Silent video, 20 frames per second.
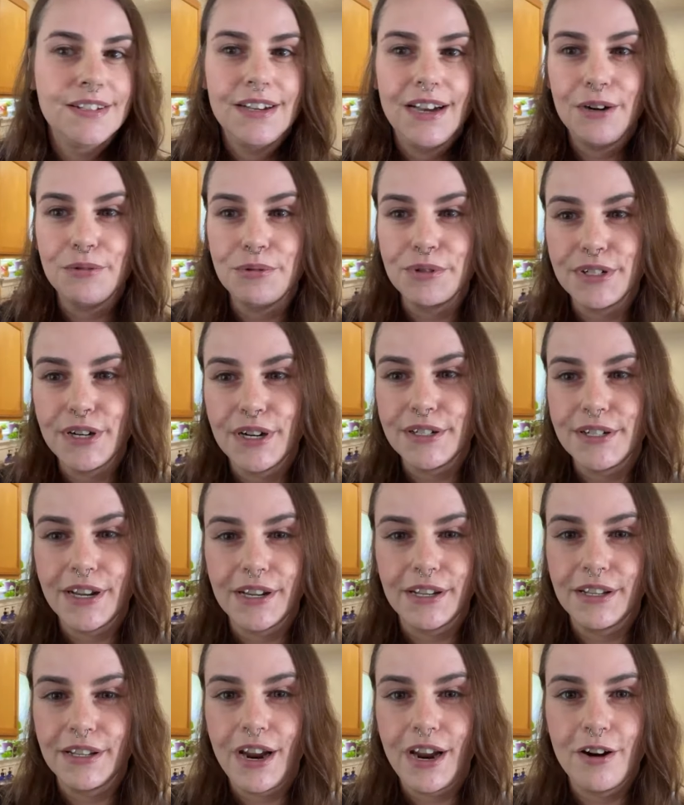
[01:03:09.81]
I was not
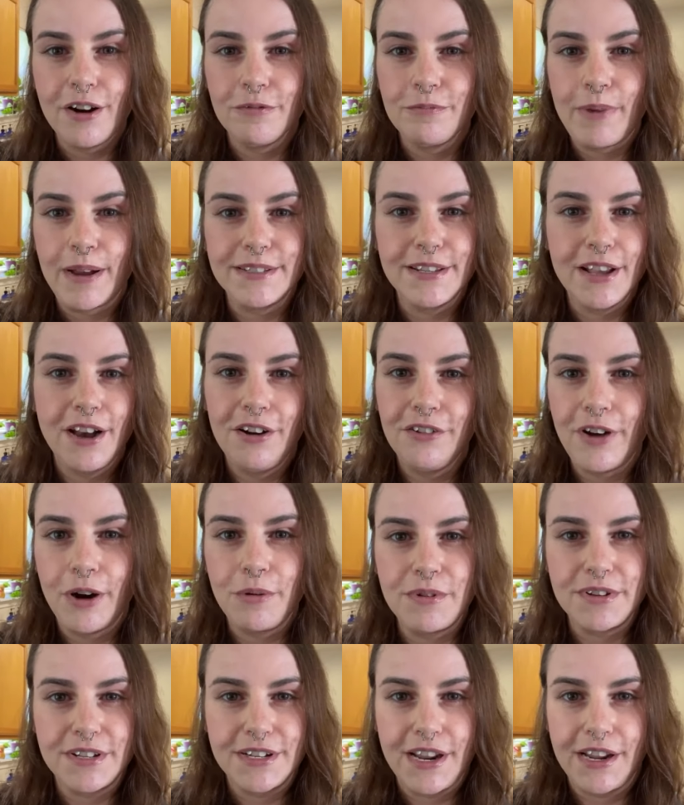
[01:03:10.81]
taking care of myself. I
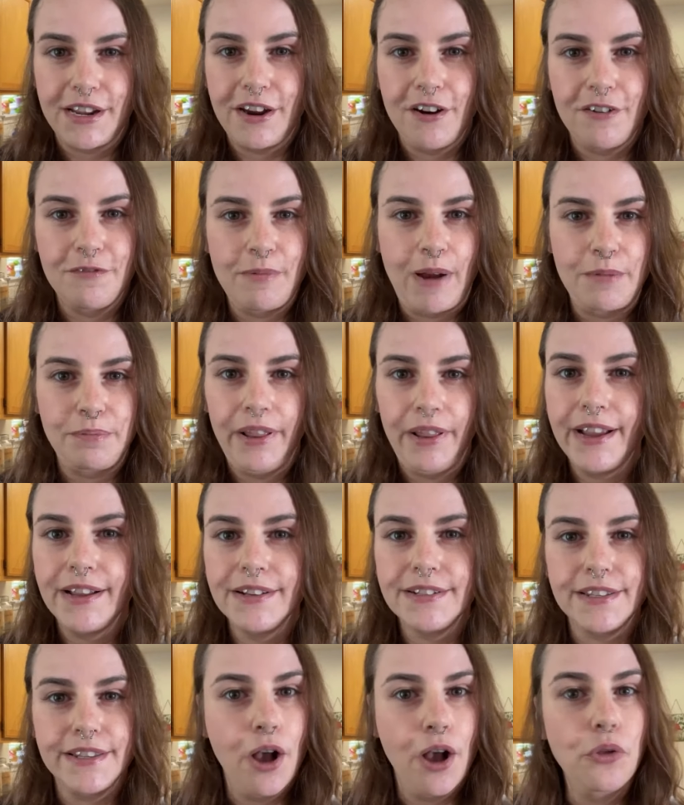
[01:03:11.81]
wasn't taking care of my
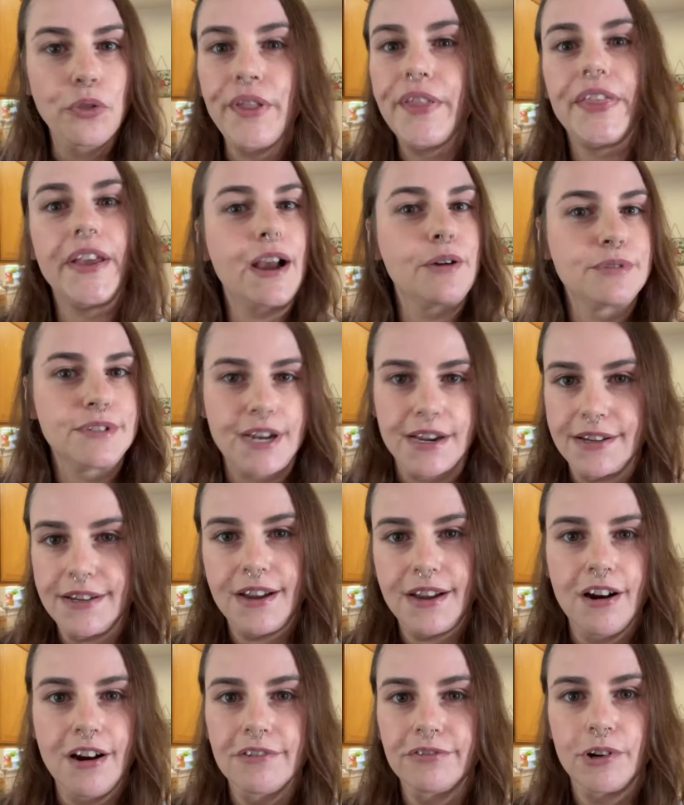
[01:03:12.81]
plants. The only thing I was taking
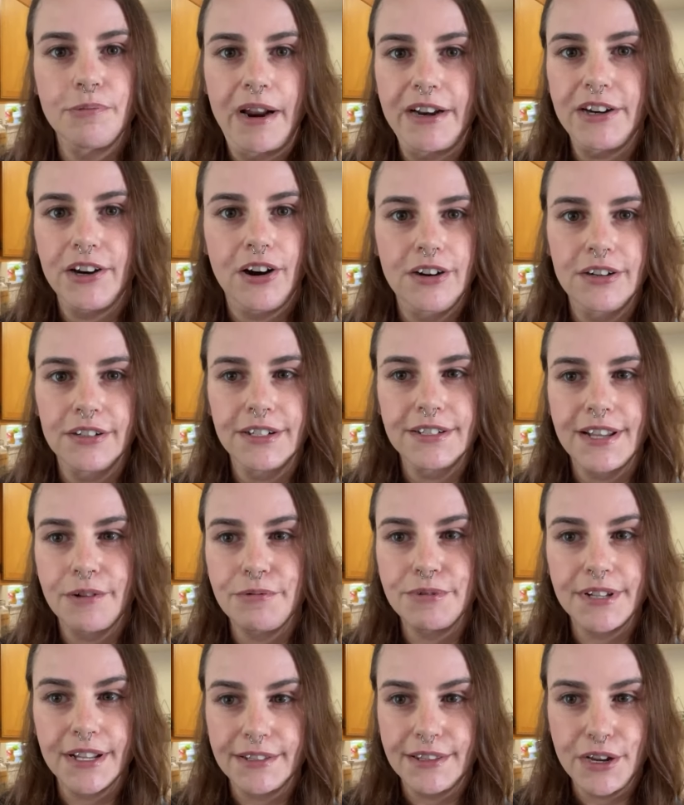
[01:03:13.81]
care of were my dogs. That
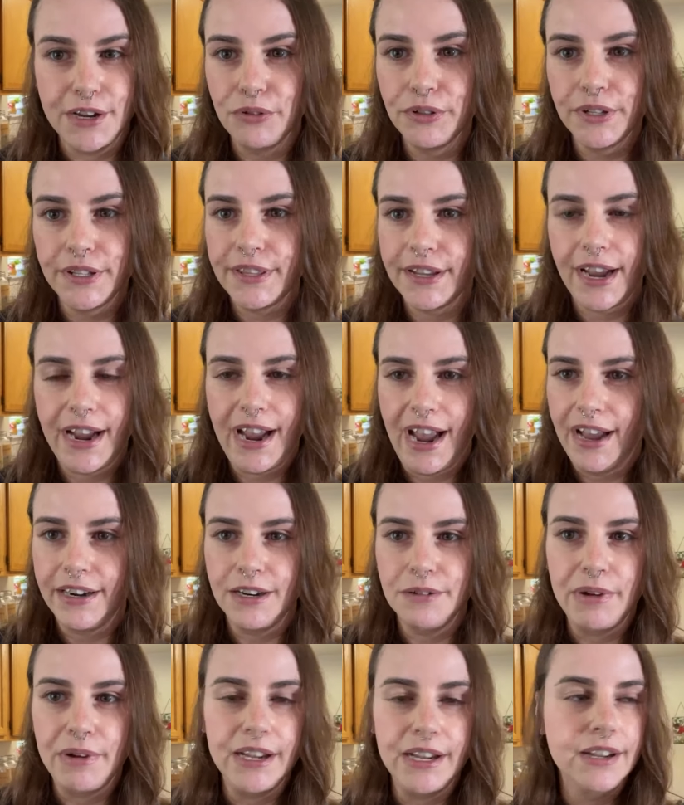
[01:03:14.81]
was like the only thing I had
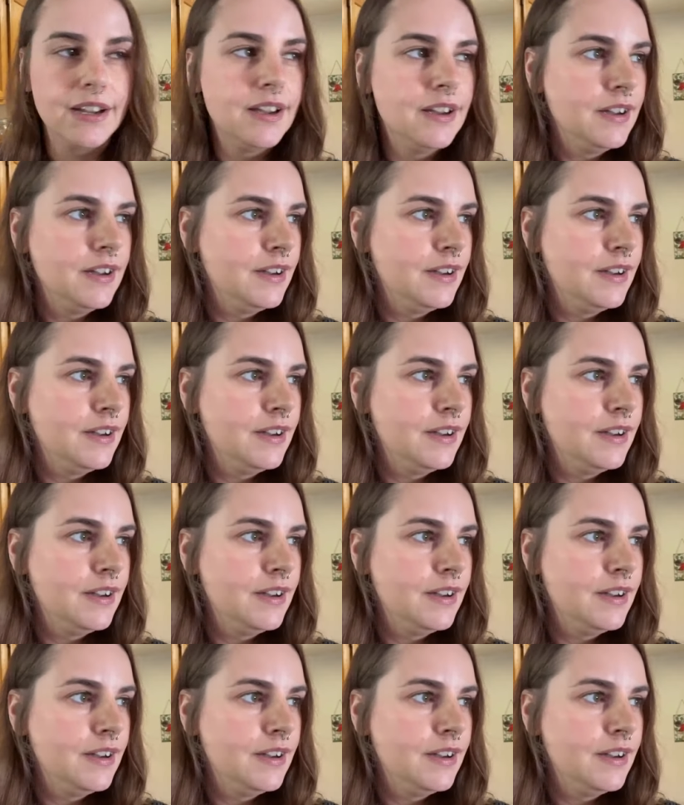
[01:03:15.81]
in me.